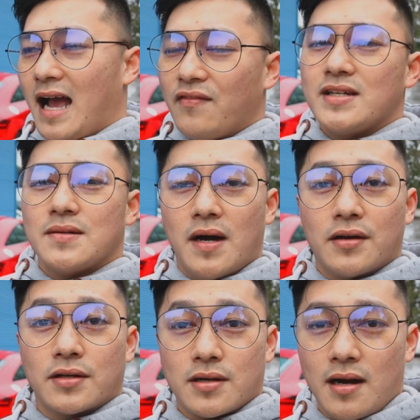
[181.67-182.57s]
the average
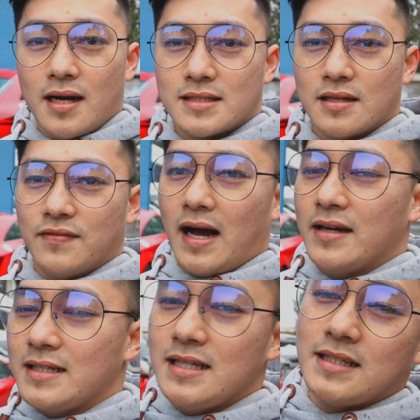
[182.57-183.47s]
amount or cost of
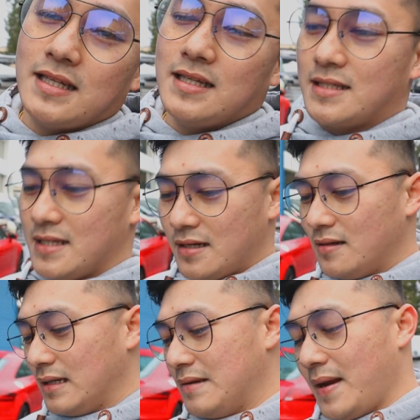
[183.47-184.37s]
Audi TT's
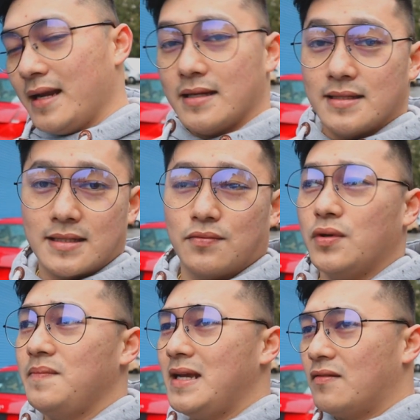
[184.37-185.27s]
yearly maintenance
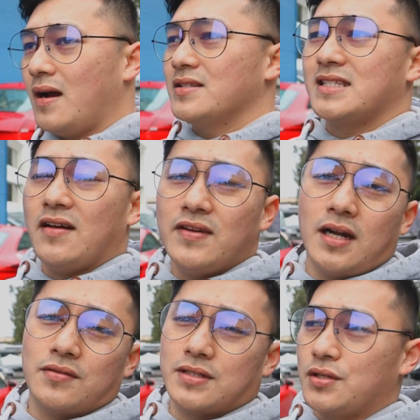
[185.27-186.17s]
would be around
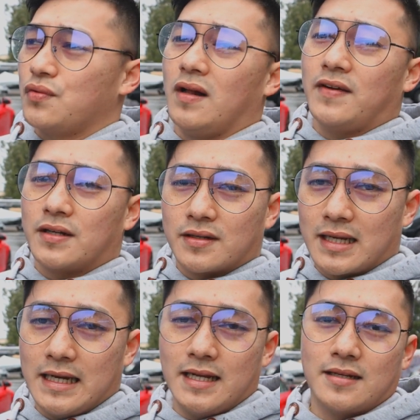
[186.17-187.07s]
700 to
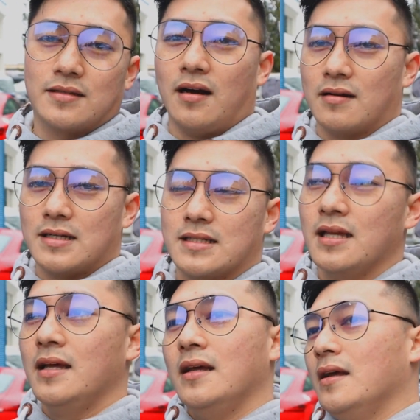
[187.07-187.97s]
1200 Canadian
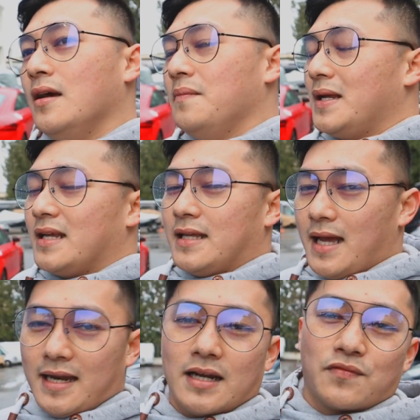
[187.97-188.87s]
dollars. But
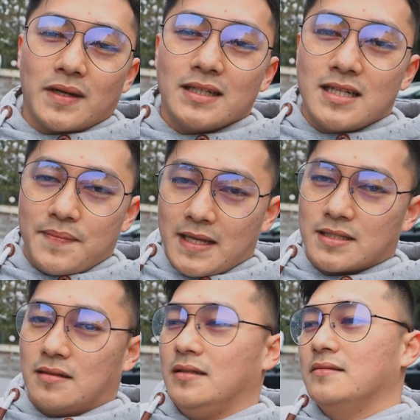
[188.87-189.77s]
again, it really
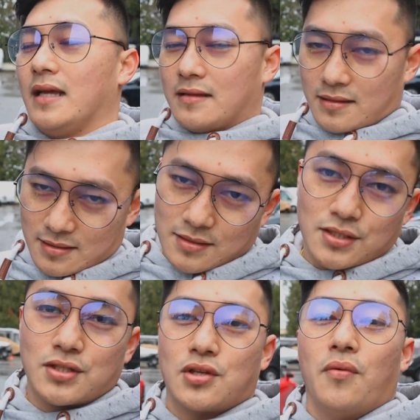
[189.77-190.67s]
depends on like
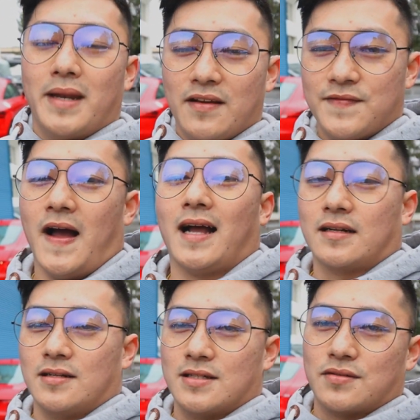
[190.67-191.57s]
so many
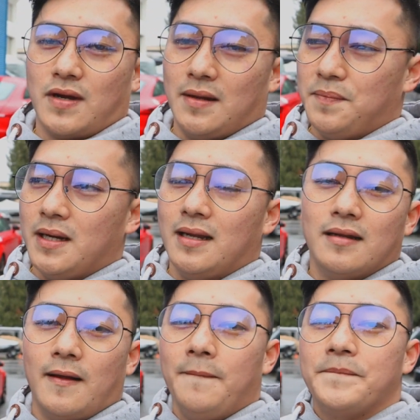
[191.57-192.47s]
factors, right?
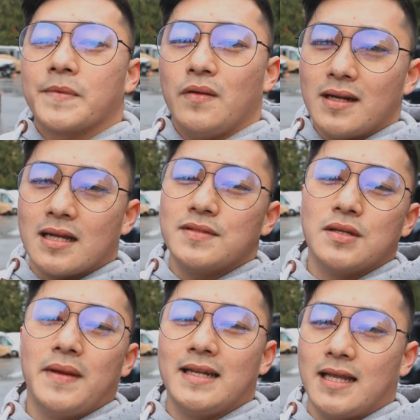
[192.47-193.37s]
But when it comes
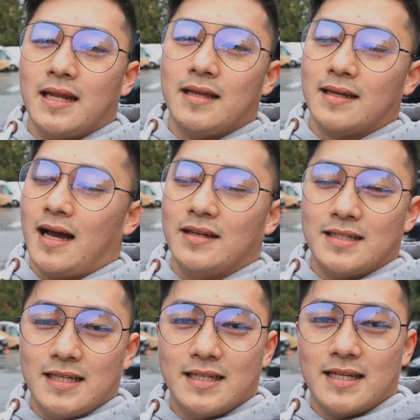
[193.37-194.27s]
to maintaining an
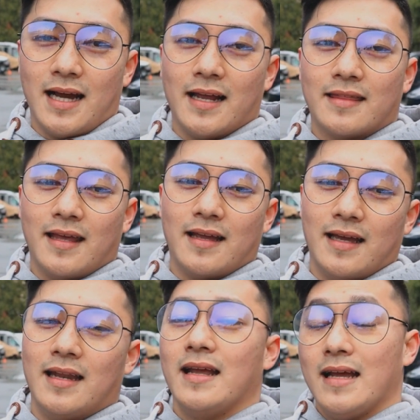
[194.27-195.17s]
Audi TT, I
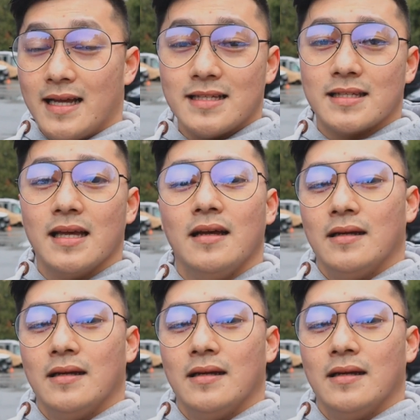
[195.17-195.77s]
think it is